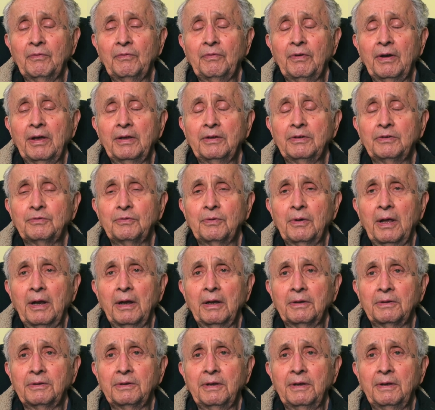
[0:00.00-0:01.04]
friends,
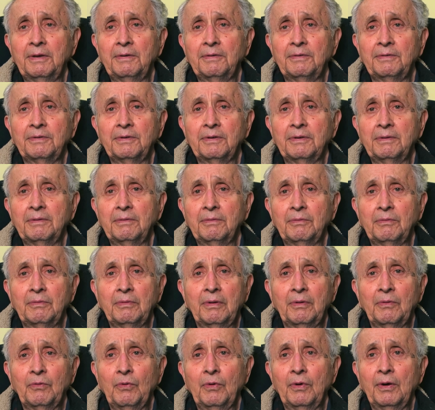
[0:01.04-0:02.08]
relatives, and
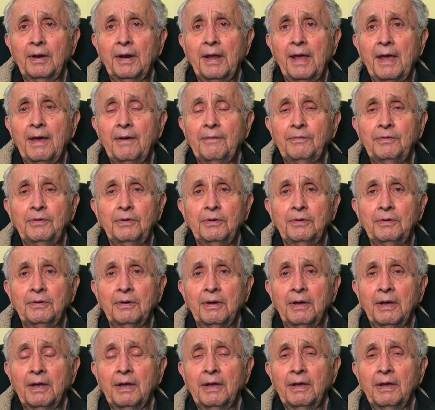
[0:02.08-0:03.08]
what have you